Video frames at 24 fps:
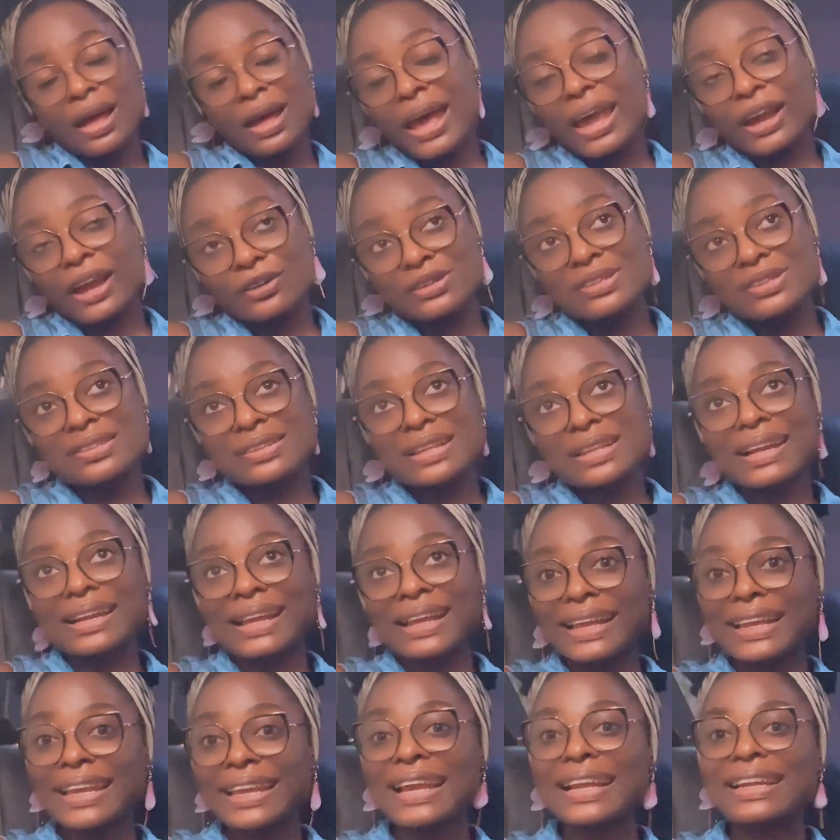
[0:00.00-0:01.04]
I understand,
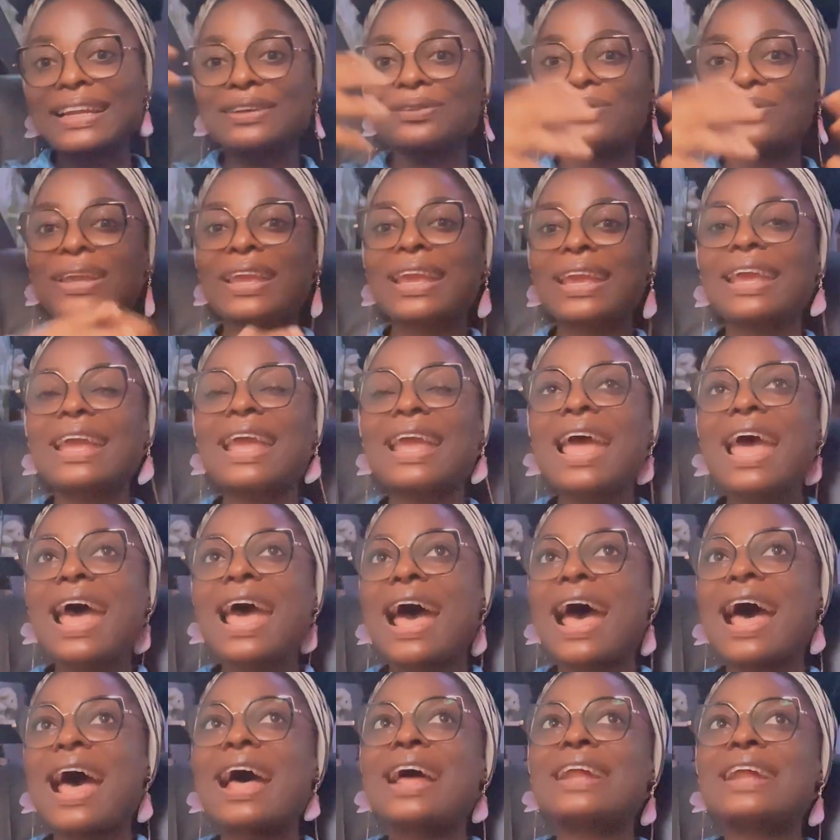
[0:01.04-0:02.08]
I get it, okay?
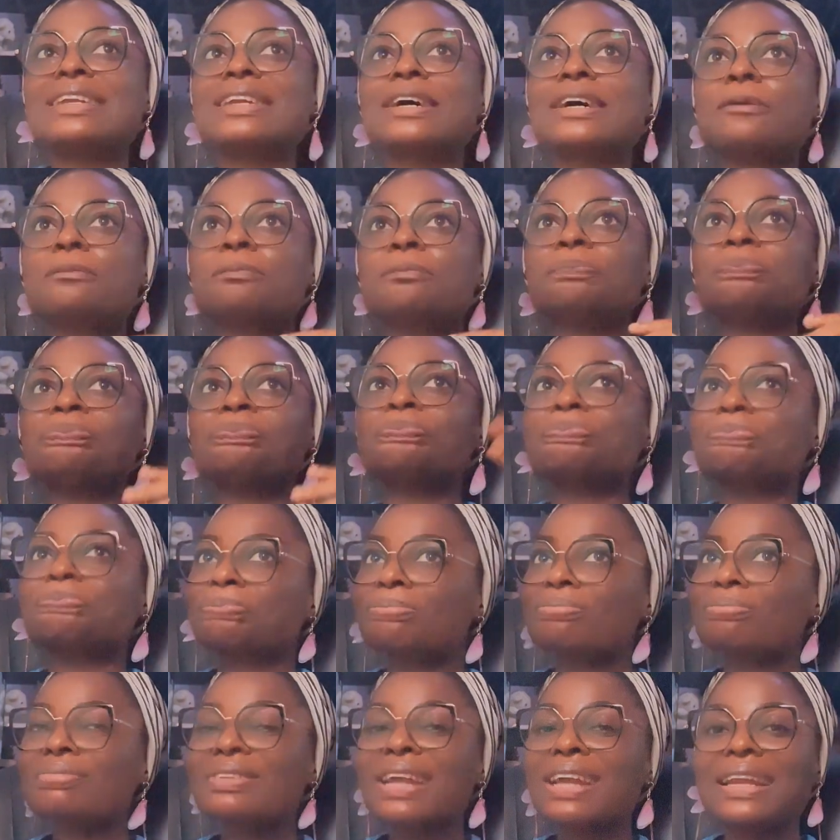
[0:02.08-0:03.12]
And
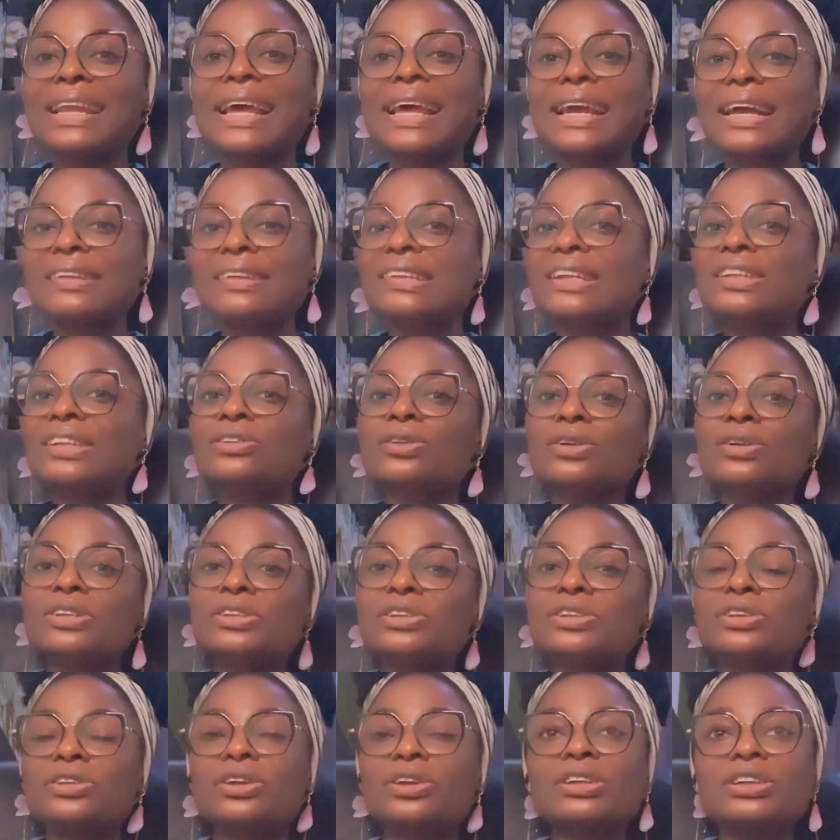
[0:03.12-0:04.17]
like I said, you
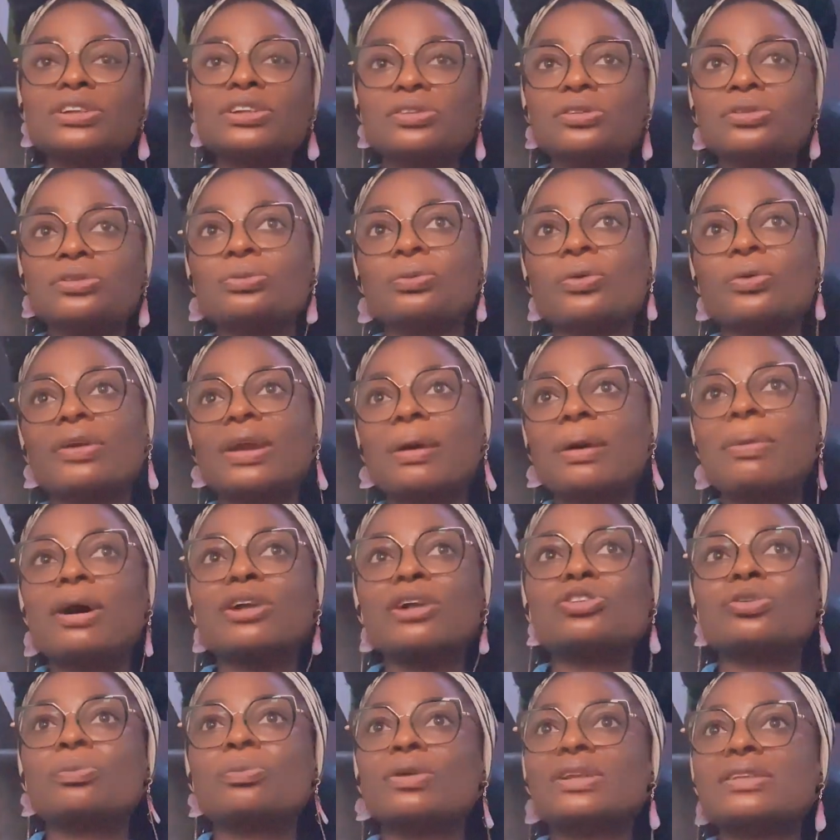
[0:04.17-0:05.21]
don't need to worry
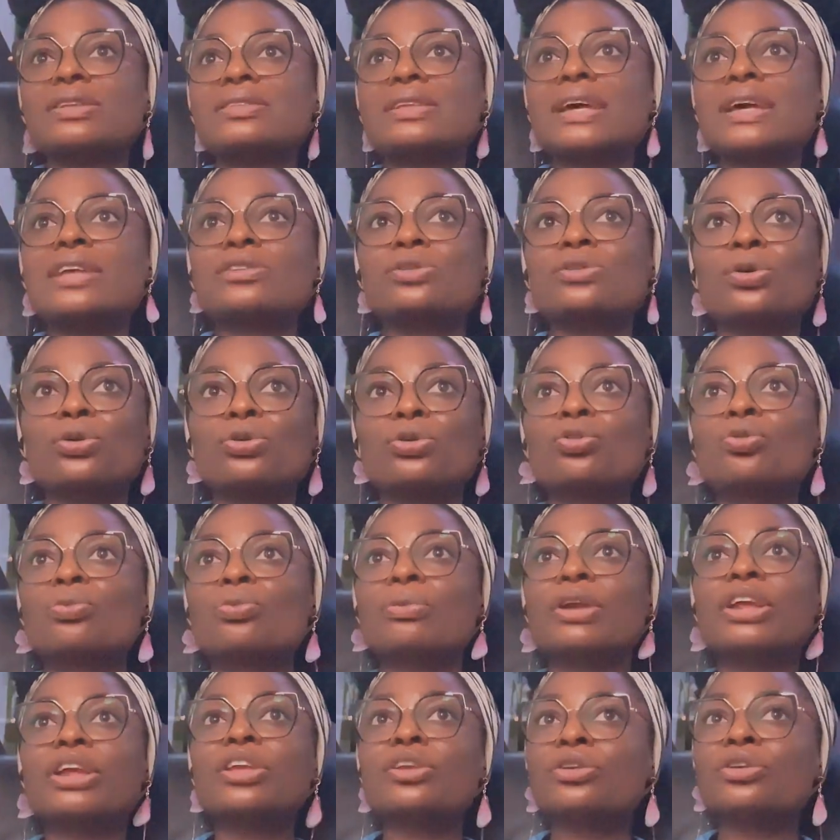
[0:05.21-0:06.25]
about your body size, or you
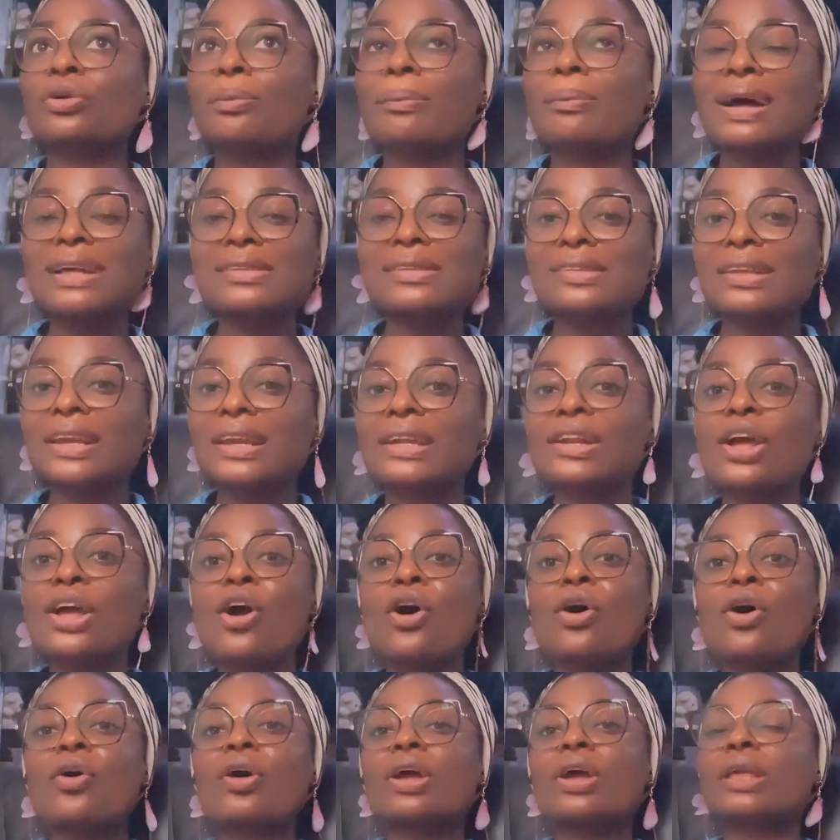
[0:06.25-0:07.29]
breaking your man's head,
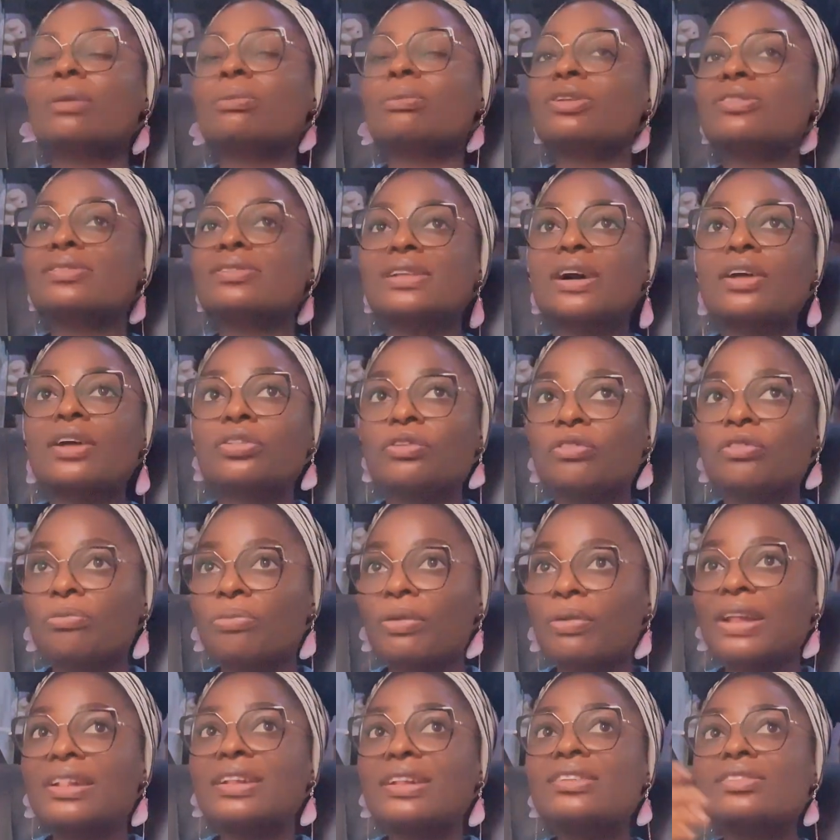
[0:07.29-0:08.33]
or him losing out of
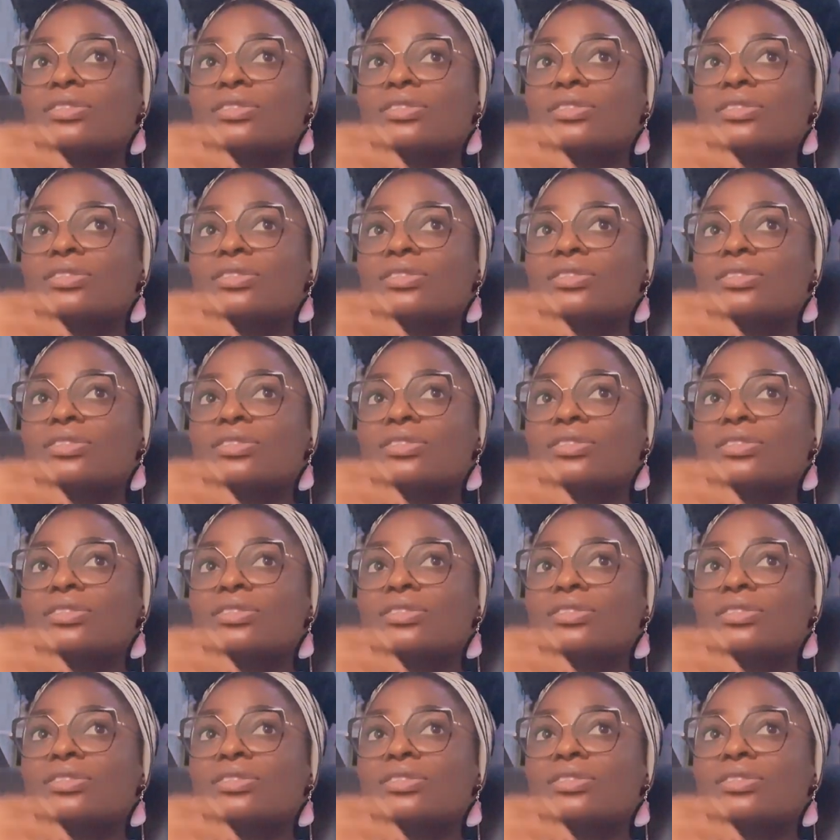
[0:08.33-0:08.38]
breath.